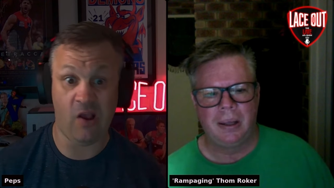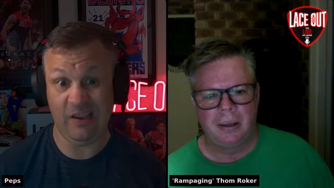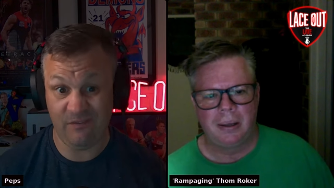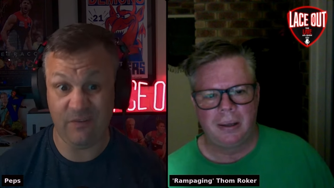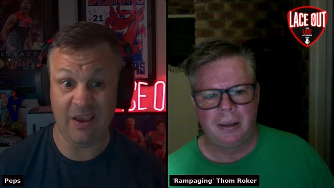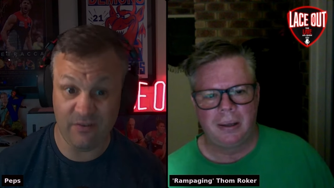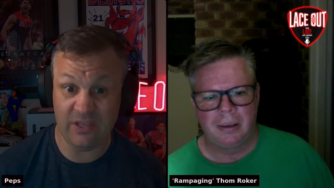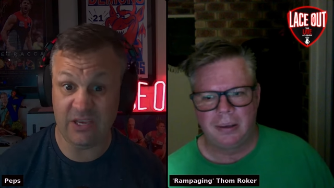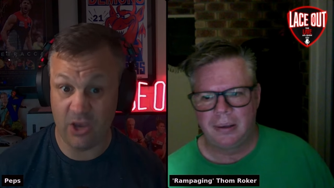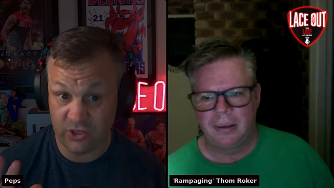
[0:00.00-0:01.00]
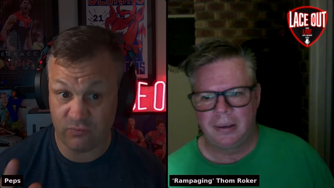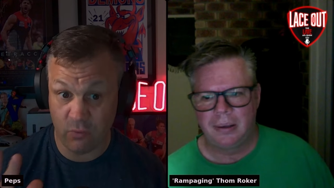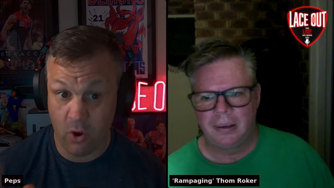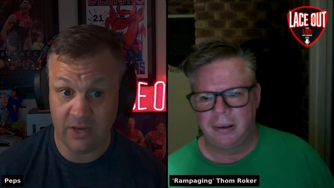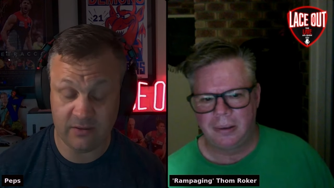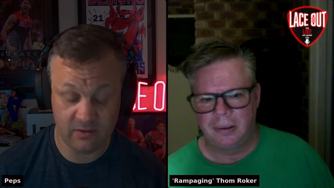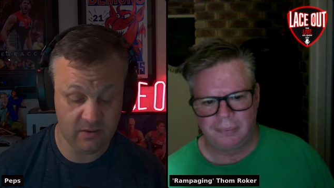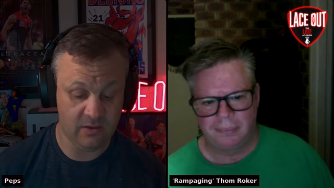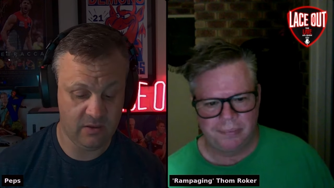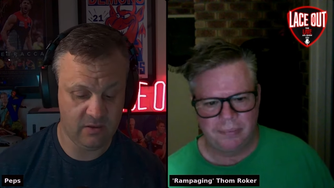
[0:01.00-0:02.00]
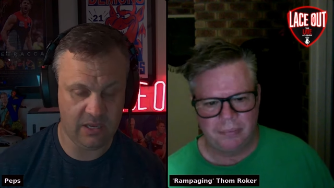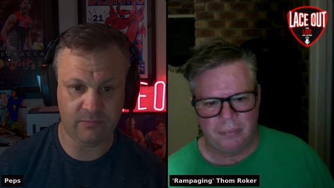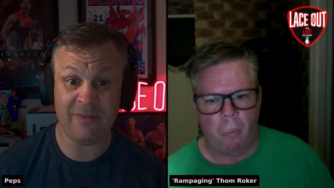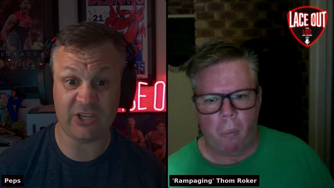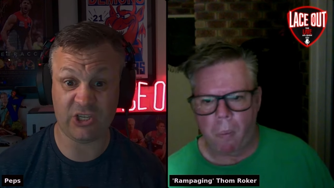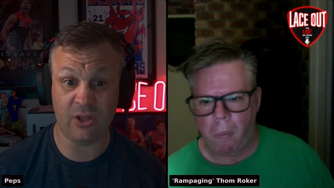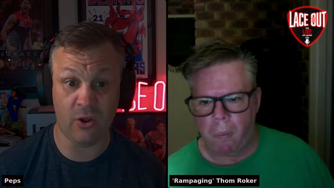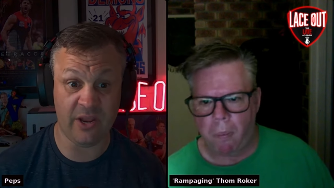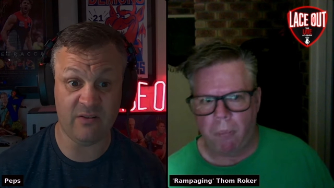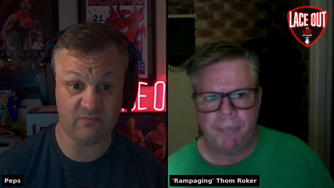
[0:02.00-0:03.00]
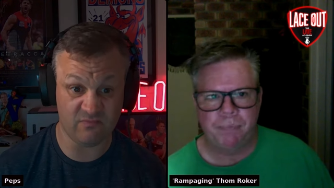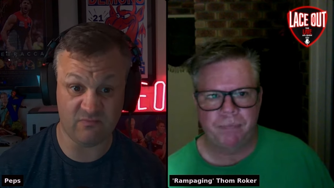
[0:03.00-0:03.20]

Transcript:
Speaker 1: if everything goes right, but slot in